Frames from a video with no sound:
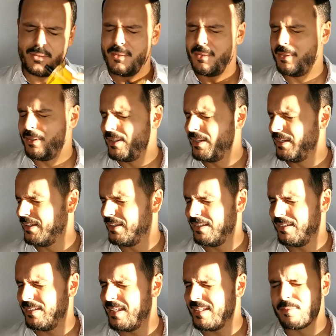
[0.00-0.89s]
oh,
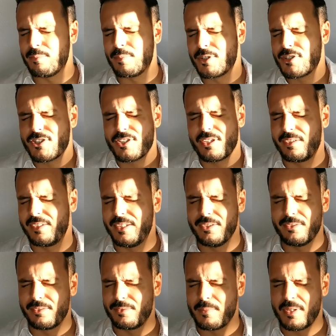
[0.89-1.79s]
the birch tar
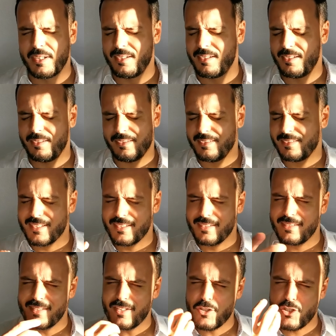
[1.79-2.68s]
here, my
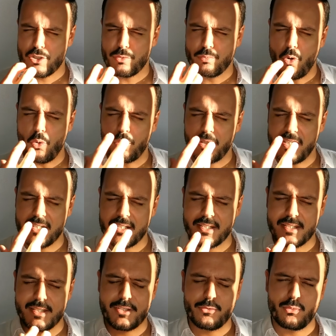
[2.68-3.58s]
the the
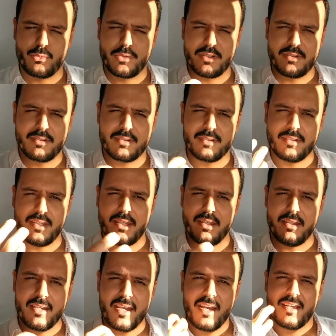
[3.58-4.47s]
smokiness with
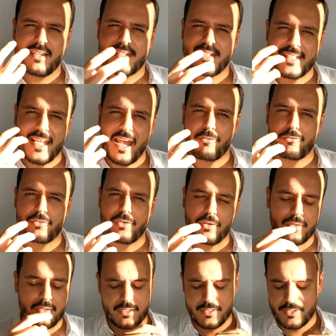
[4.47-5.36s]
the
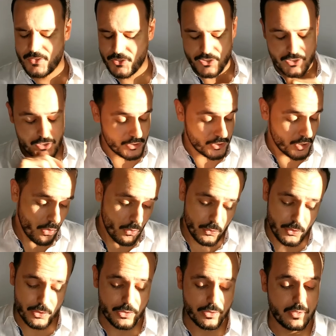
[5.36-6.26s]
saffron,
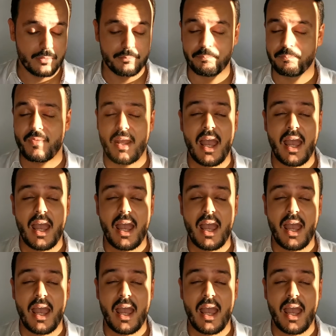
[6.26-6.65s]
so good.